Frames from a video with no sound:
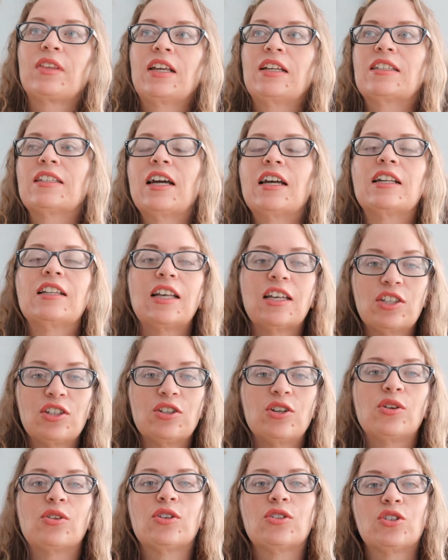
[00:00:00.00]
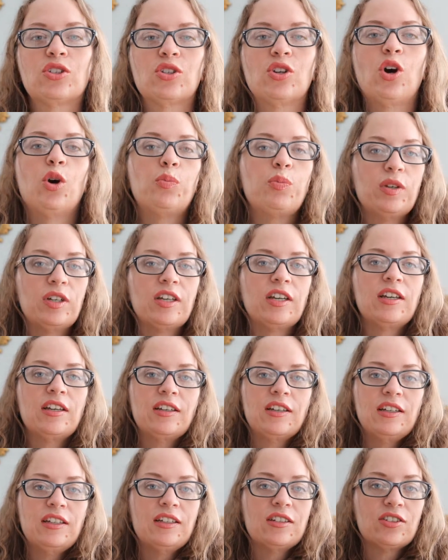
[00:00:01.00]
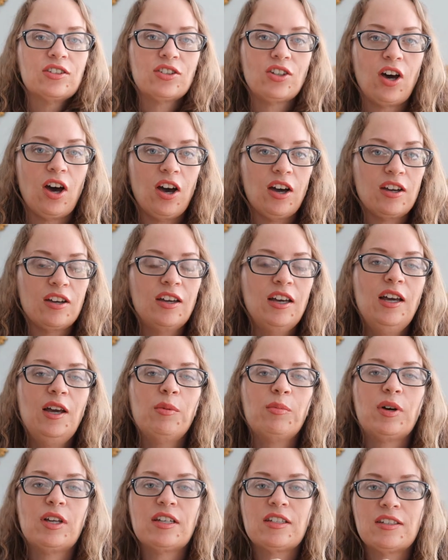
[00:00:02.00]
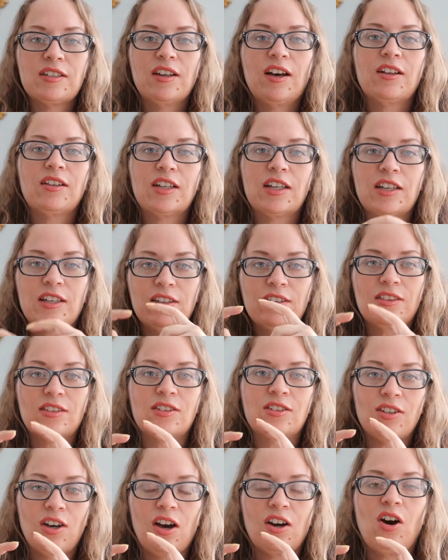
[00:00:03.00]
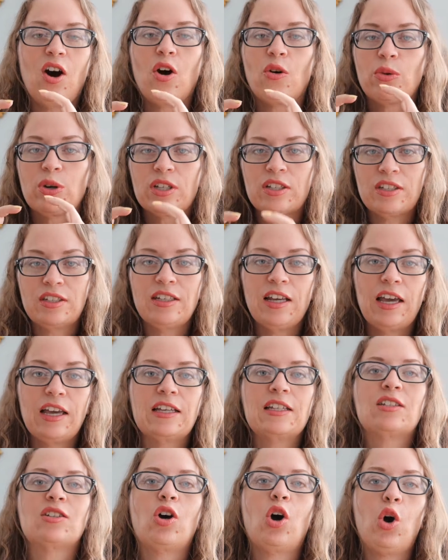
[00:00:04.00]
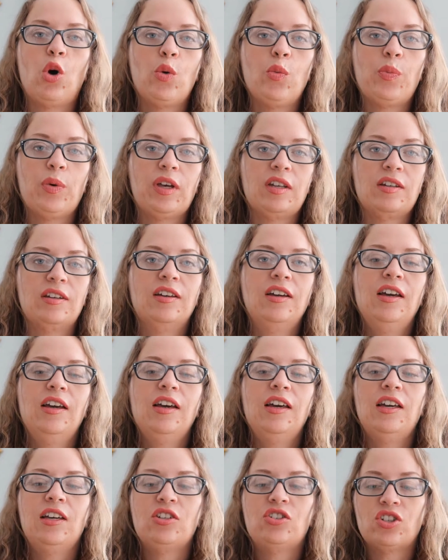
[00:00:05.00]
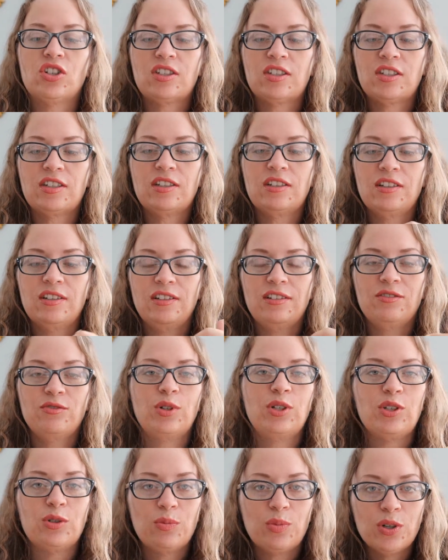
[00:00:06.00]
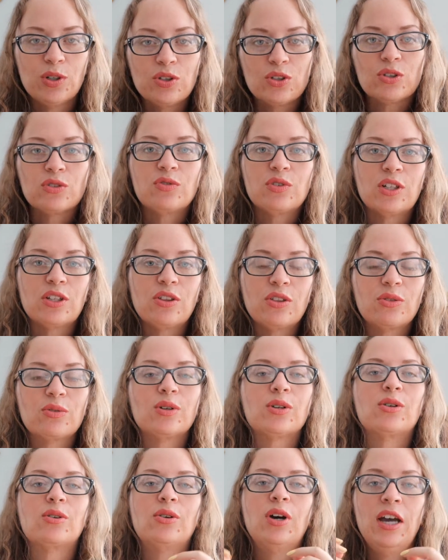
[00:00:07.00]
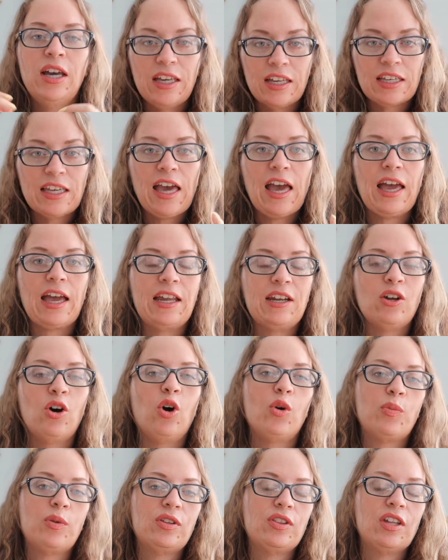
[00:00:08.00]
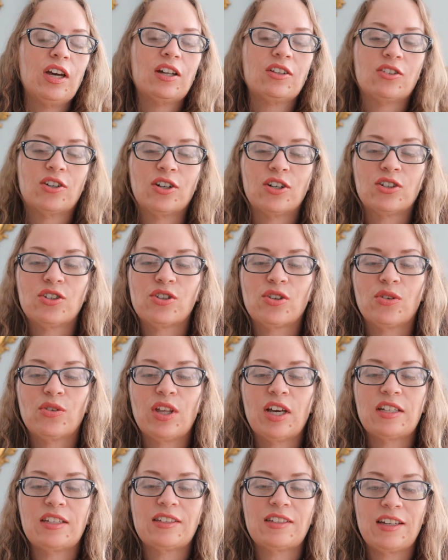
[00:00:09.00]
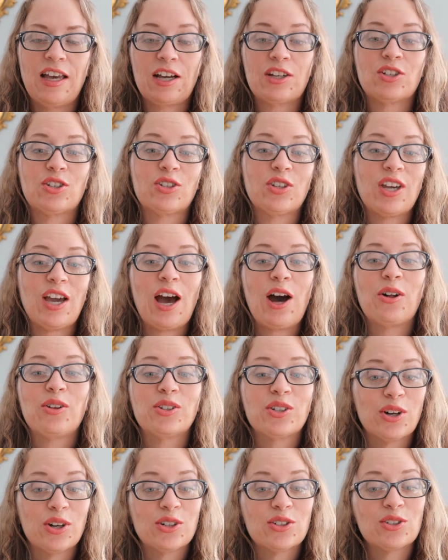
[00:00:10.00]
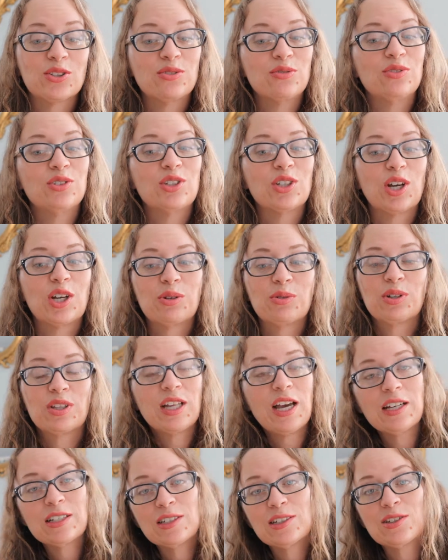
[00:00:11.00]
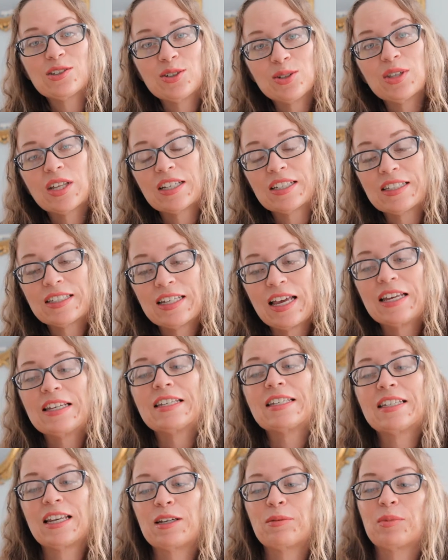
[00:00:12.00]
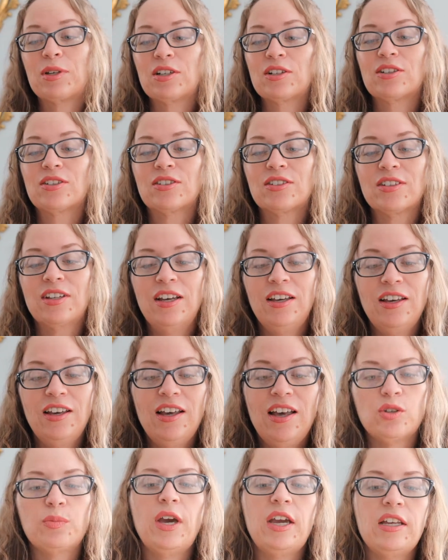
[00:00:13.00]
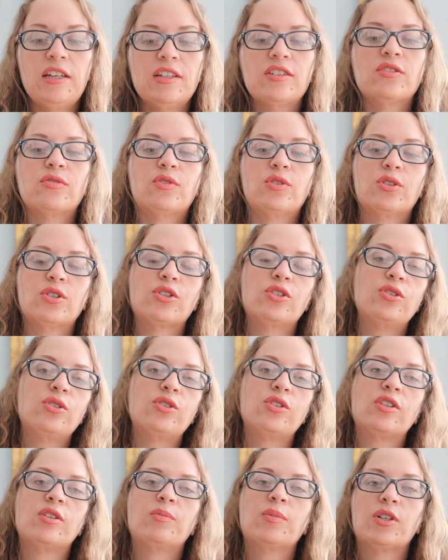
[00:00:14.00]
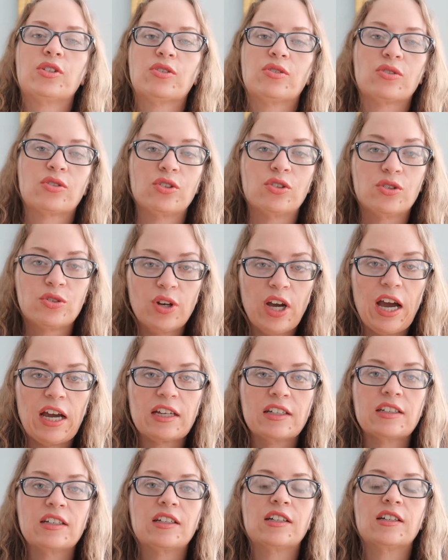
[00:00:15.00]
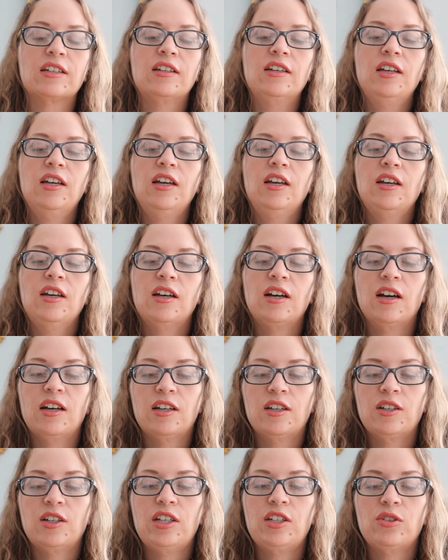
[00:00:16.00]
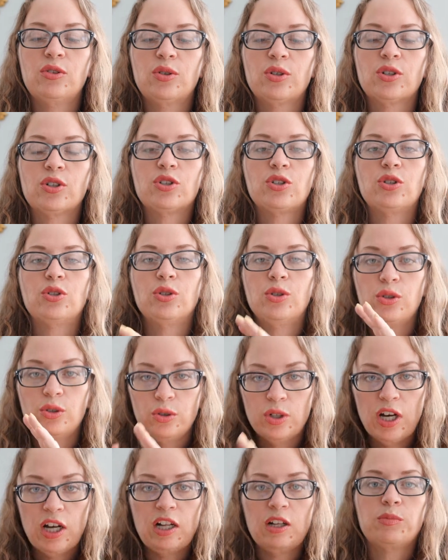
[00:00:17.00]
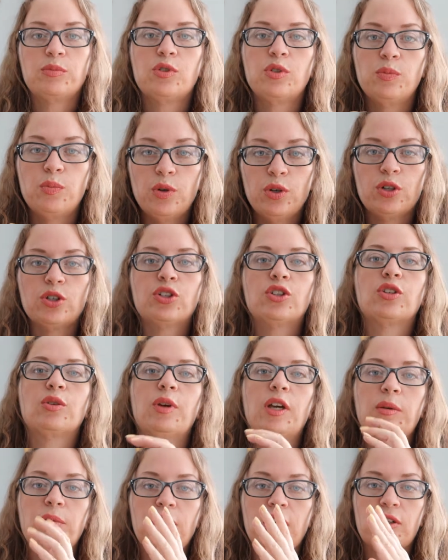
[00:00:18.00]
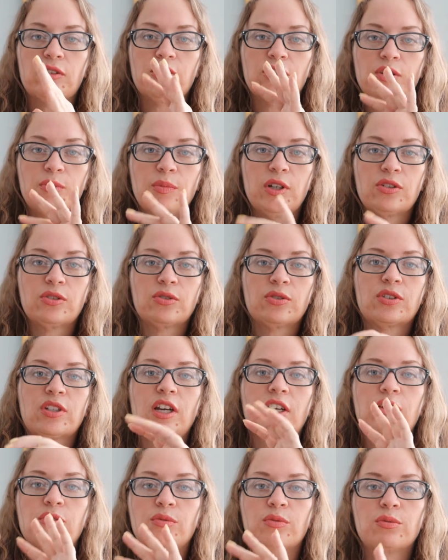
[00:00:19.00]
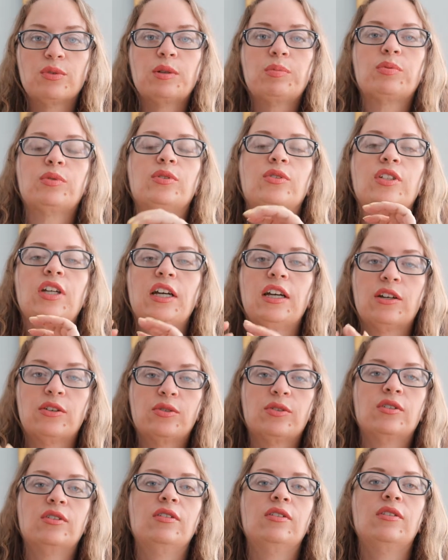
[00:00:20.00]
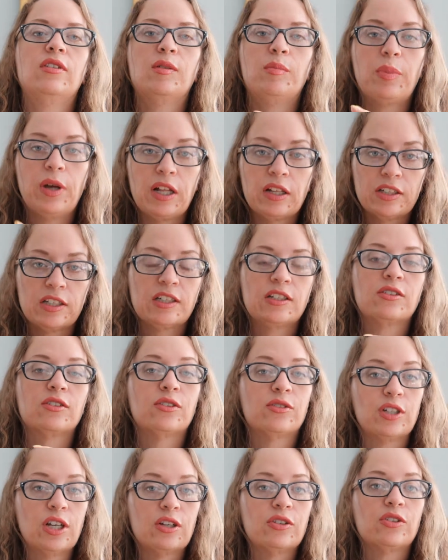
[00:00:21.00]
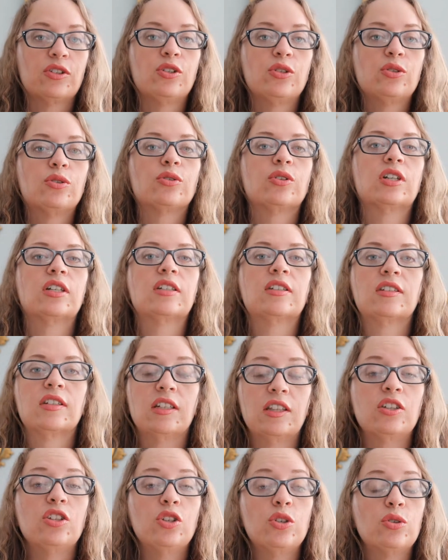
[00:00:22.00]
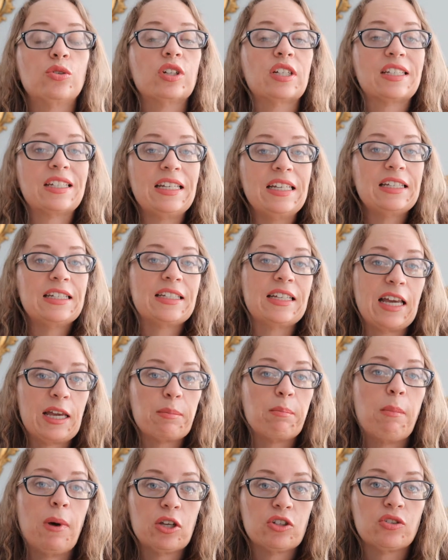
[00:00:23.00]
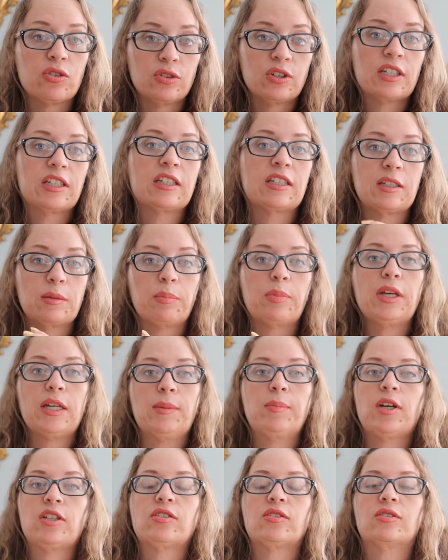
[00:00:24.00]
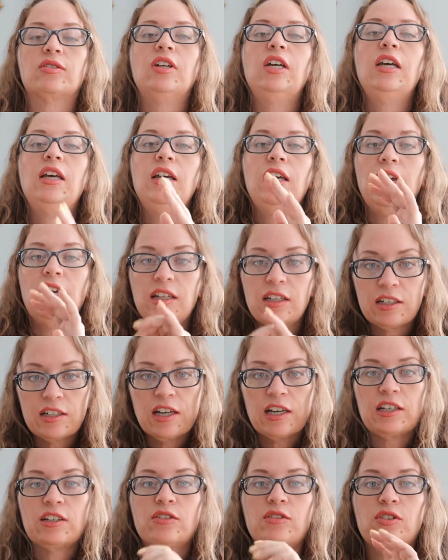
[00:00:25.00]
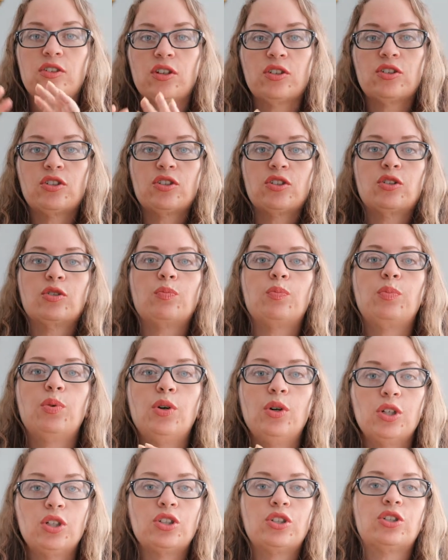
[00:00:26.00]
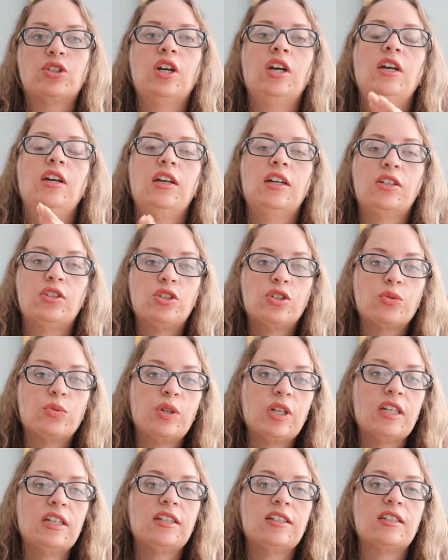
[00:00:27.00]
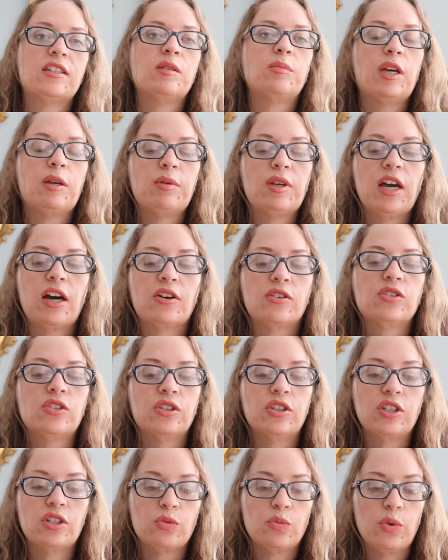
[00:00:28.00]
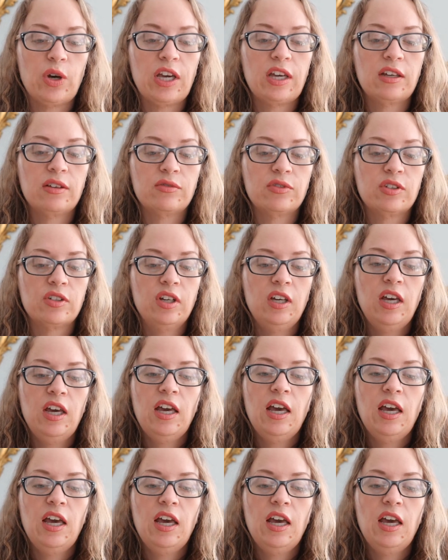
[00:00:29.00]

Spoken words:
of like, you know, there's an opening in a sock, but it's not like the sock always stays open. It's just when you put your foot through, it can open that large. So that's actually how large the vagina relaxes to. That's 10 centimeters. So the pain is, of course, due to the muscles contracting in order to help to push the baby out. So the muscles kind of ripple down the belly or down the uterus. And the uterus is a muscle, like it's a big muscle, and it kind of starts to push and squeeze the baby out in these waves.